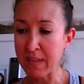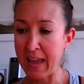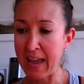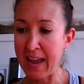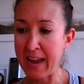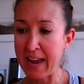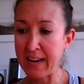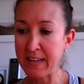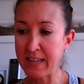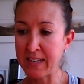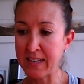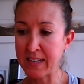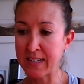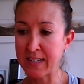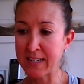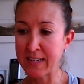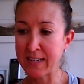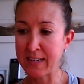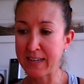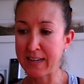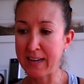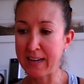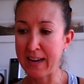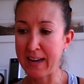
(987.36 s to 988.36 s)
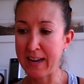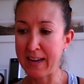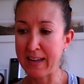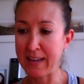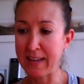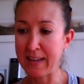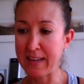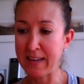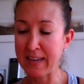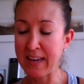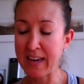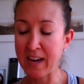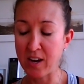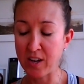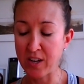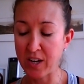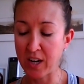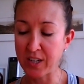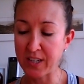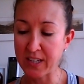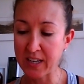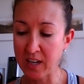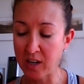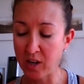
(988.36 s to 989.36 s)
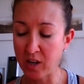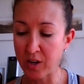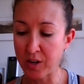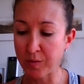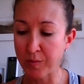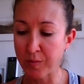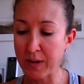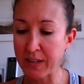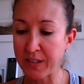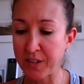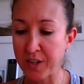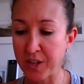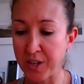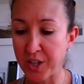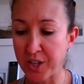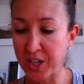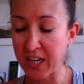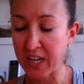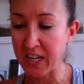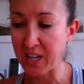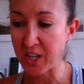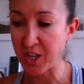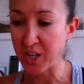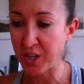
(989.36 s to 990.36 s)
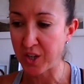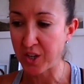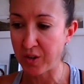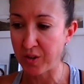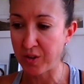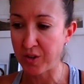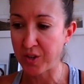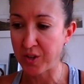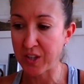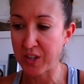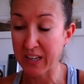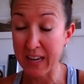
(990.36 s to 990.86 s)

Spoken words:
did a lot of research into